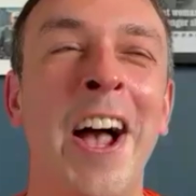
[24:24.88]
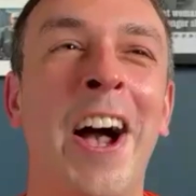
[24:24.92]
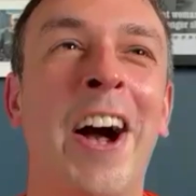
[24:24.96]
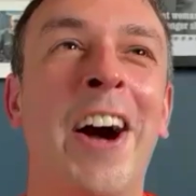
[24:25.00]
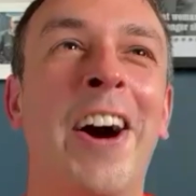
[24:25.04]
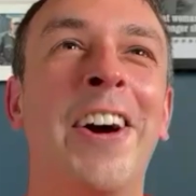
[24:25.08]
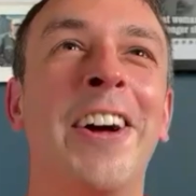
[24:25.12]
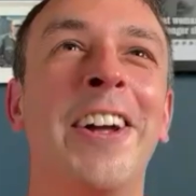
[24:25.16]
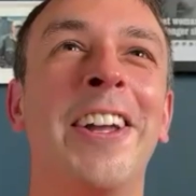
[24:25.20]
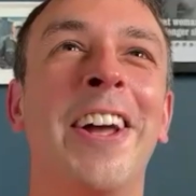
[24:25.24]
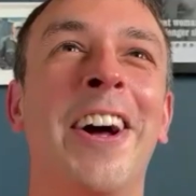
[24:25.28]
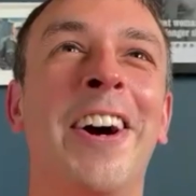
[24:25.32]

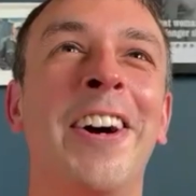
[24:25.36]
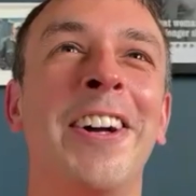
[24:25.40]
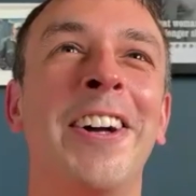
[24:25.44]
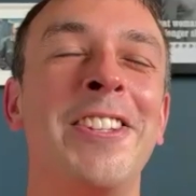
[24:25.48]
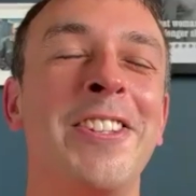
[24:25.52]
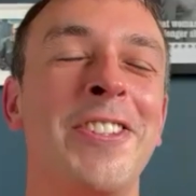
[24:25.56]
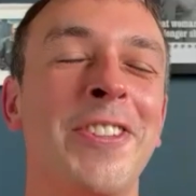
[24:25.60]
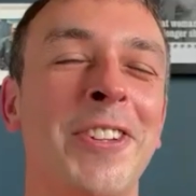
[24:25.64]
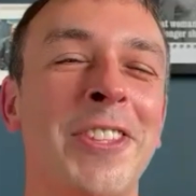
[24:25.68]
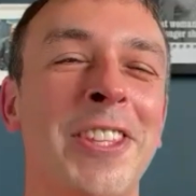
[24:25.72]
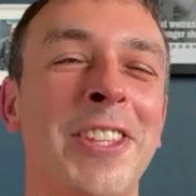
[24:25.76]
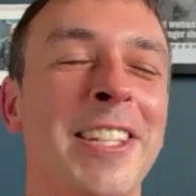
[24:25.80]
I
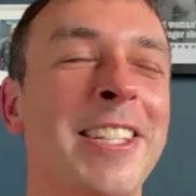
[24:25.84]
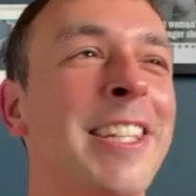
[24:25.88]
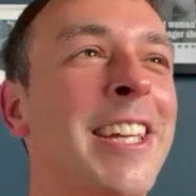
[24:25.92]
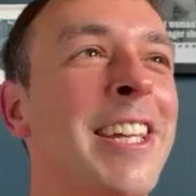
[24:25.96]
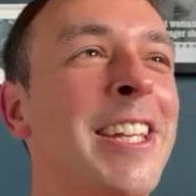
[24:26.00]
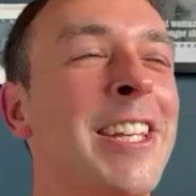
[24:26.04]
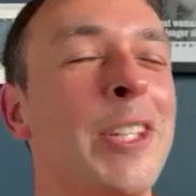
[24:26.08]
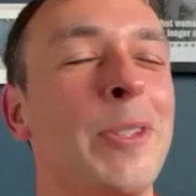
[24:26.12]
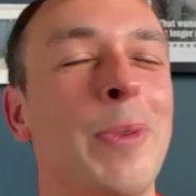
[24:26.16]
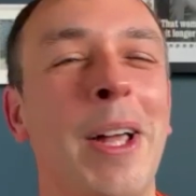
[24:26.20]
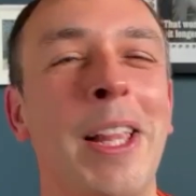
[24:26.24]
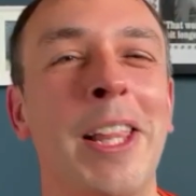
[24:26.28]
enjoyed the
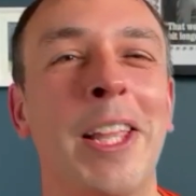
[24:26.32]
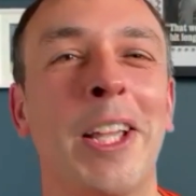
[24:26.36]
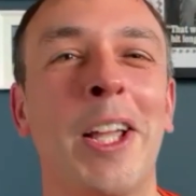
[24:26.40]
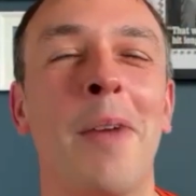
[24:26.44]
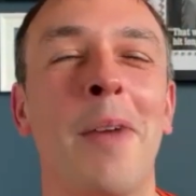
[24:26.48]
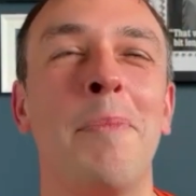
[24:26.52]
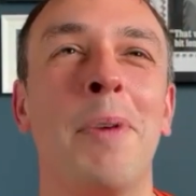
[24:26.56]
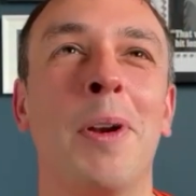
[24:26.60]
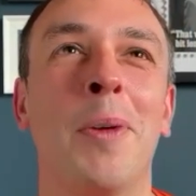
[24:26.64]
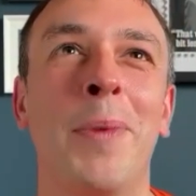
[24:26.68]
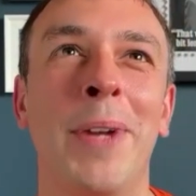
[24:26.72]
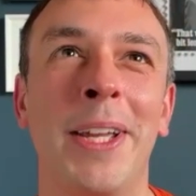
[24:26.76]
scene as well a
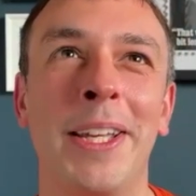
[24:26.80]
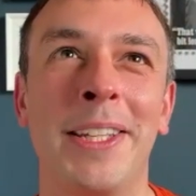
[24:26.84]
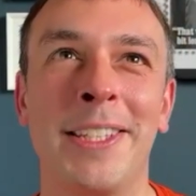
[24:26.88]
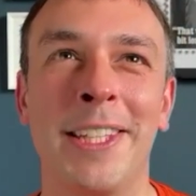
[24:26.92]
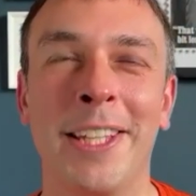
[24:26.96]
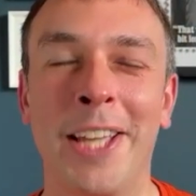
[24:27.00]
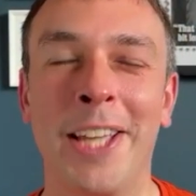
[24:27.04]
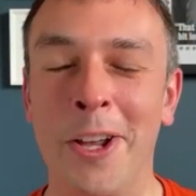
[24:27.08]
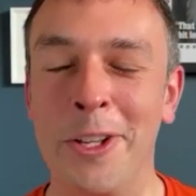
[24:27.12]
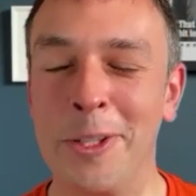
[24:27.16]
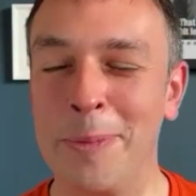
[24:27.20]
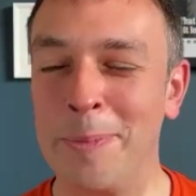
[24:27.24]
couple of weeks
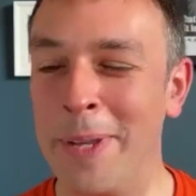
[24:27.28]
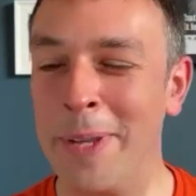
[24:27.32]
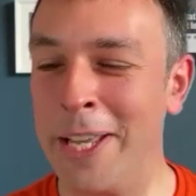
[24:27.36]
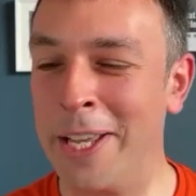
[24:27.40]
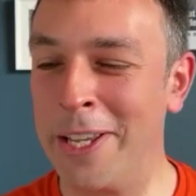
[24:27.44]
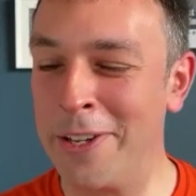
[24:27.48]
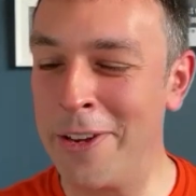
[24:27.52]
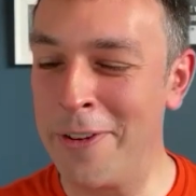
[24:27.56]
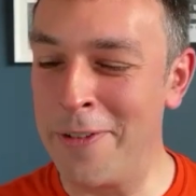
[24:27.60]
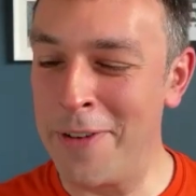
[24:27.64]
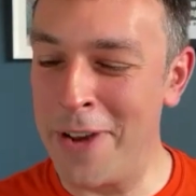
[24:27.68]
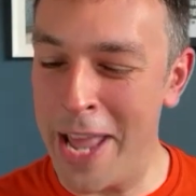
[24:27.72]
ago.
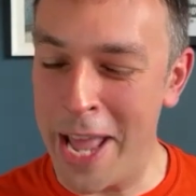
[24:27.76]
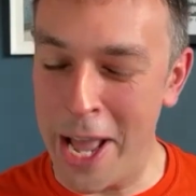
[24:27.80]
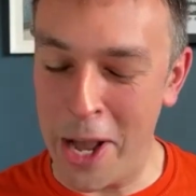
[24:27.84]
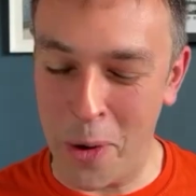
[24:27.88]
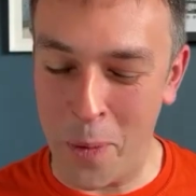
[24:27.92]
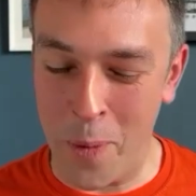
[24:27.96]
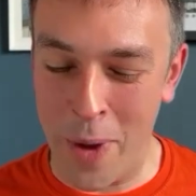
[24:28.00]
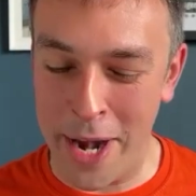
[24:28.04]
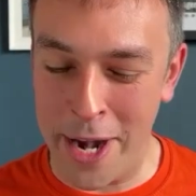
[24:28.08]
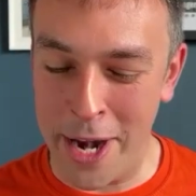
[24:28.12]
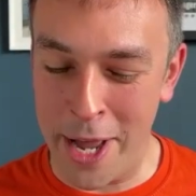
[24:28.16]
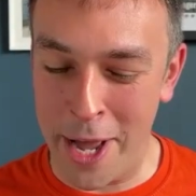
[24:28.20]
Speaking of Nick,
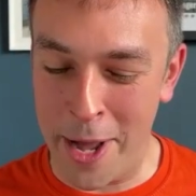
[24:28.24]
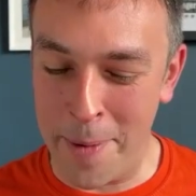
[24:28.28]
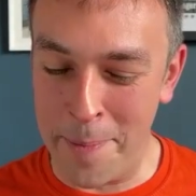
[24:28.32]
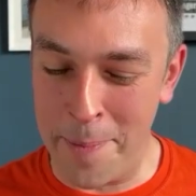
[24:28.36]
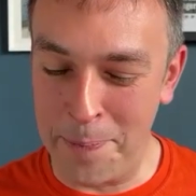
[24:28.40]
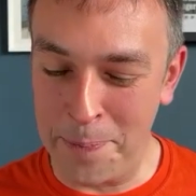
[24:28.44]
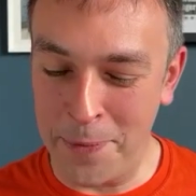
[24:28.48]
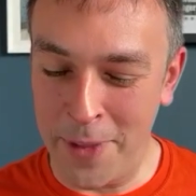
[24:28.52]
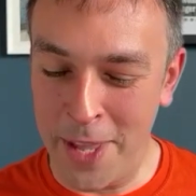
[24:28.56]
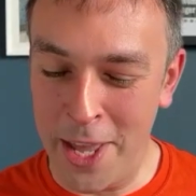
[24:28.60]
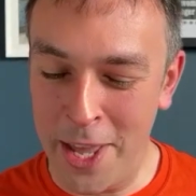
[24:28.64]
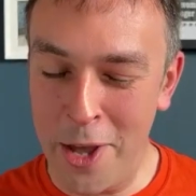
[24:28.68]
when
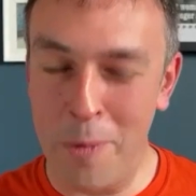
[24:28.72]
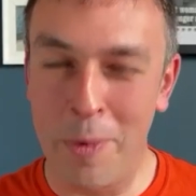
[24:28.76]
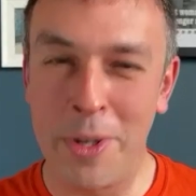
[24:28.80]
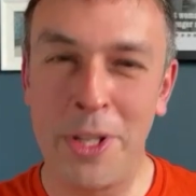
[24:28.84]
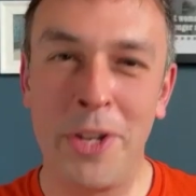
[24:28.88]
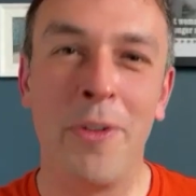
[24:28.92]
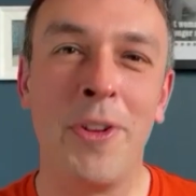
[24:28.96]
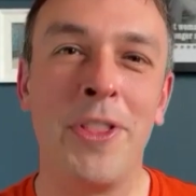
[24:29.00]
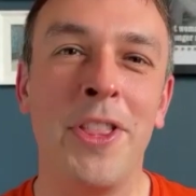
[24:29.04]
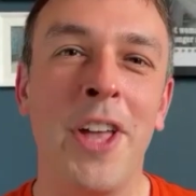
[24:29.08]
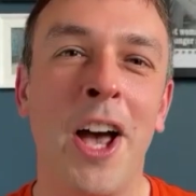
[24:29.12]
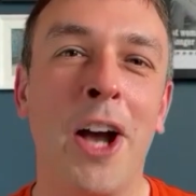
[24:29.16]

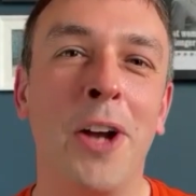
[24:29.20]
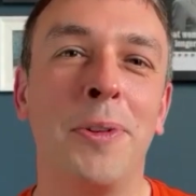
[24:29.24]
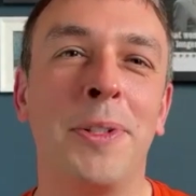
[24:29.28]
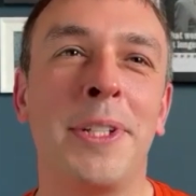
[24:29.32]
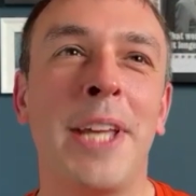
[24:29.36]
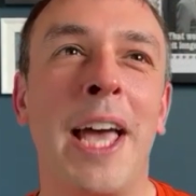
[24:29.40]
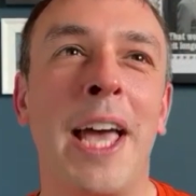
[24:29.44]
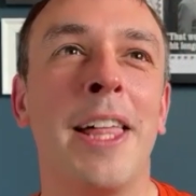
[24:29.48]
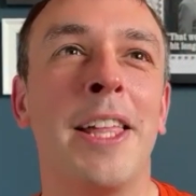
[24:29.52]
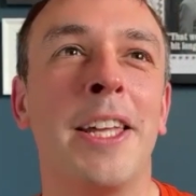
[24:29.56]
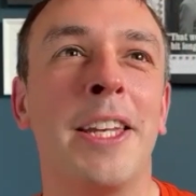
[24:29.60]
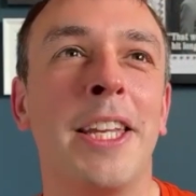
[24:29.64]
you're in the
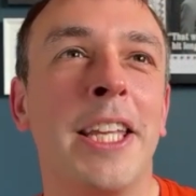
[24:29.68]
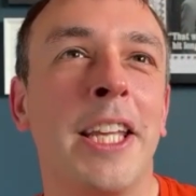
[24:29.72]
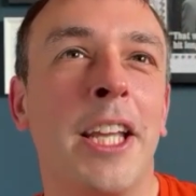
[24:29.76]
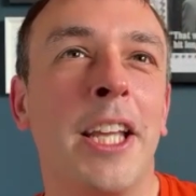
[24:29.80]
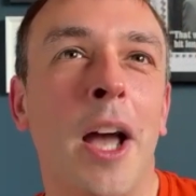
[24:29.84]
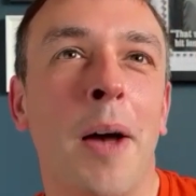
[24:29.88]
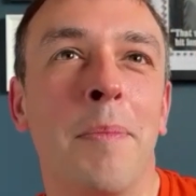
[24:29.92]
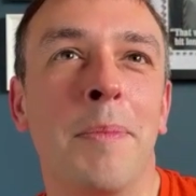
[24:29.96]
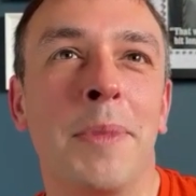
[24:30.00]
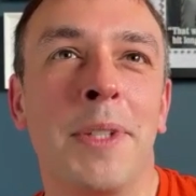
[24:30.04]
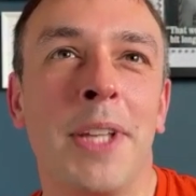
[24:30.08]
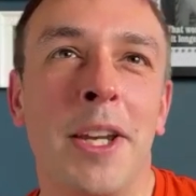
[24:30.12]
hotel and he
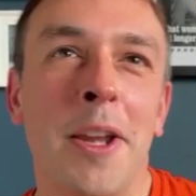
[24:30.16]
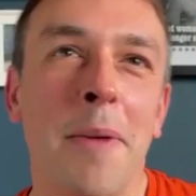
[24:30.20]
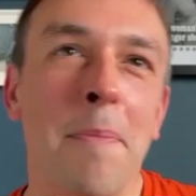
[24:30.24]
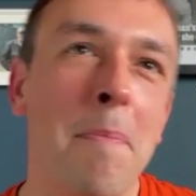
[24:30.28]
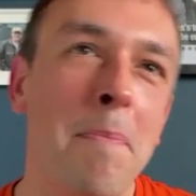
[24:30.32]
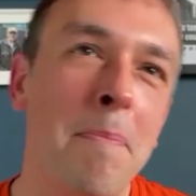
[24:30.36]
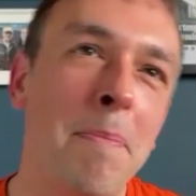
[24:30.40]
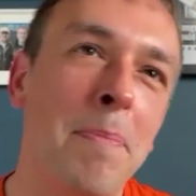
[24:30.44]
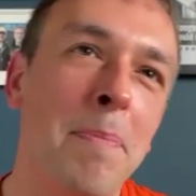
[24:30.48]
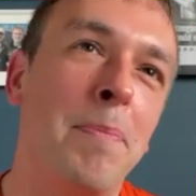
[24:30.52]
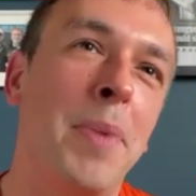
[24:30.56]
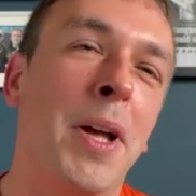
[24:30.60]
comes in and
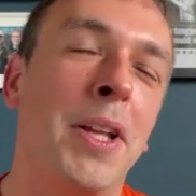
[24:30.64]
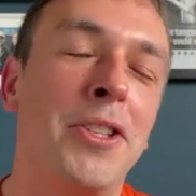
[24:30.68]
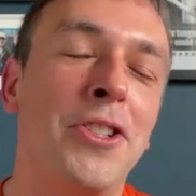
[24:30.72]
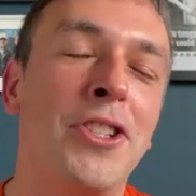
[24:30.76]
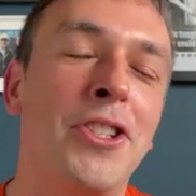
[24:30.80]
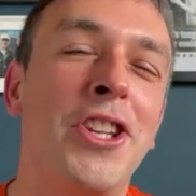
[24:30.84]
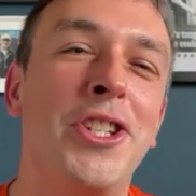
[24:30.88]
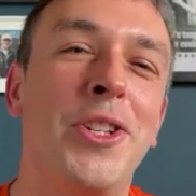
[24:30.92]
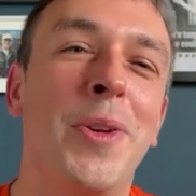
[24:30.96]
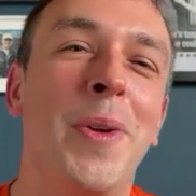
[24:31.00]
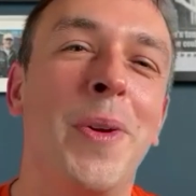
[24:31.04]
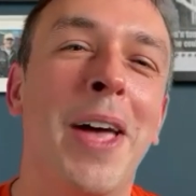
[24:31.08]

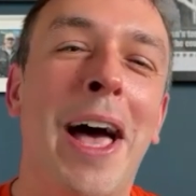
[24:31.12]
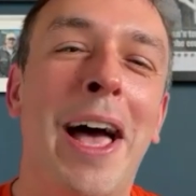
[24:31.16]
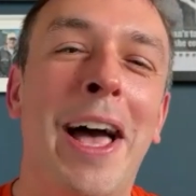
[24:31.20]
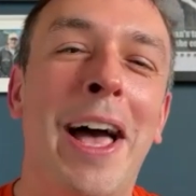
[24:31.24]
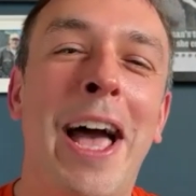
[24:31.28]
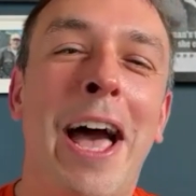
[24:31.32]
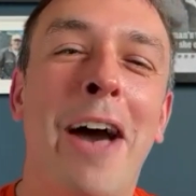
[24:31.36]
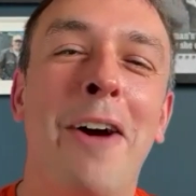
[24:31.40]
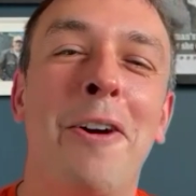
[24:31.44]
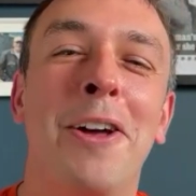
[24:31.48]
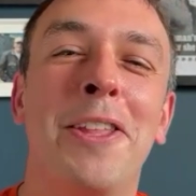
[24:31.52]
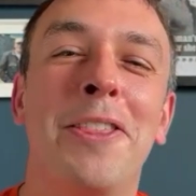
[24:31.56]
punches you
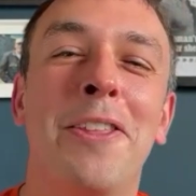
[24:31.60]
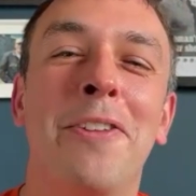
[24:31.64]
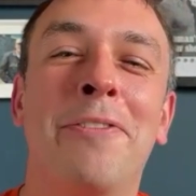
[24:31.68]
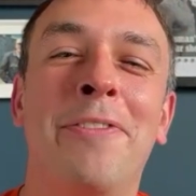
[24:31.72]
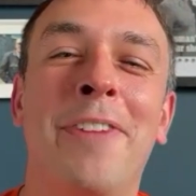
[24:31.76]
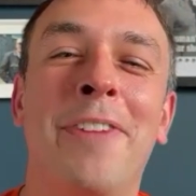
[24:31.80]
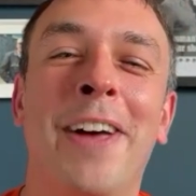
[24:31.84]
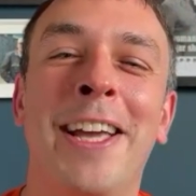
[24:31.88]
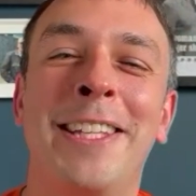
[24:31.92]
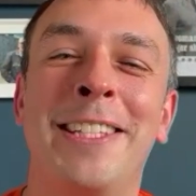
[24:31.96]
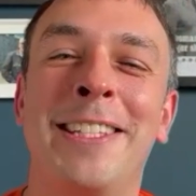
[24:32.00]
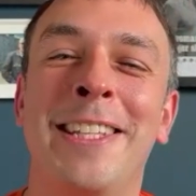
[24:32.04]
out in the
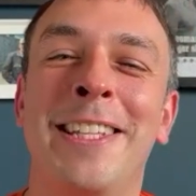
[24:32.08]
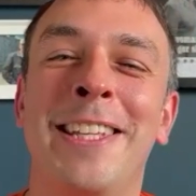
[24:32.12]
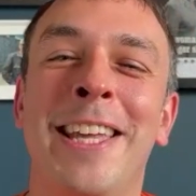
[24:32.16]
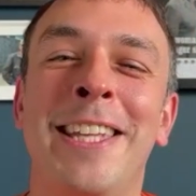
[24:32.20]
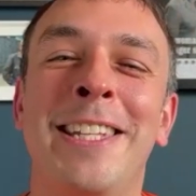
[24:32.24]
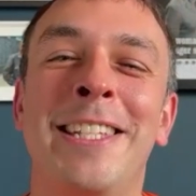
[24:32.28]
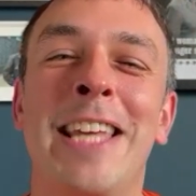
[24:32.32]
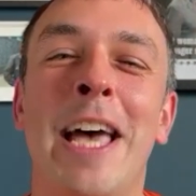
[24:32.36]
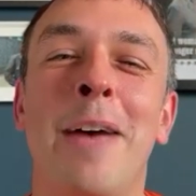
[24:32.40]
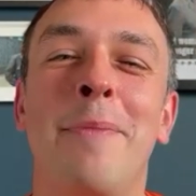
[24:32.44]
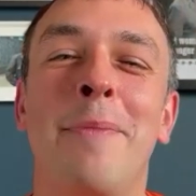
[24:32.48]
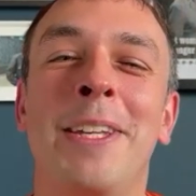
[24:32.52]
face,
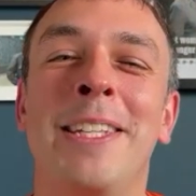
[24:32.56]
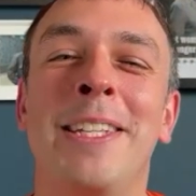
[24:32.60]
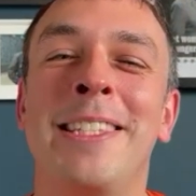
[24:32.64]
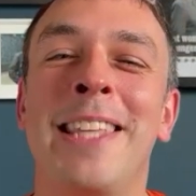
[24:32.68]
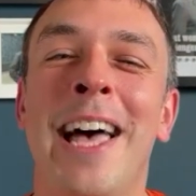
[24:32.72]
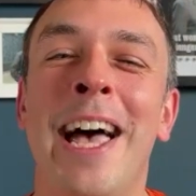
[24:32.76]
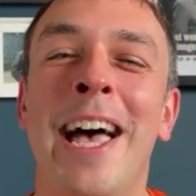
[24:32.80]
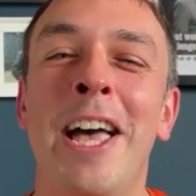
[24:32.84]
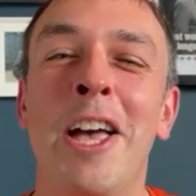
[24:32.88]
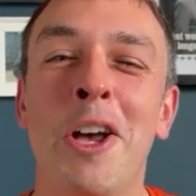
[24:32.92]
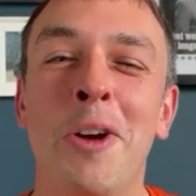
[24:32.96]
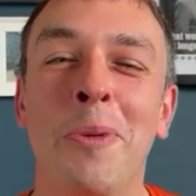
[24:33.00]
and Debbie's
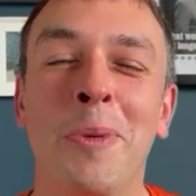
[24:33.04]
there.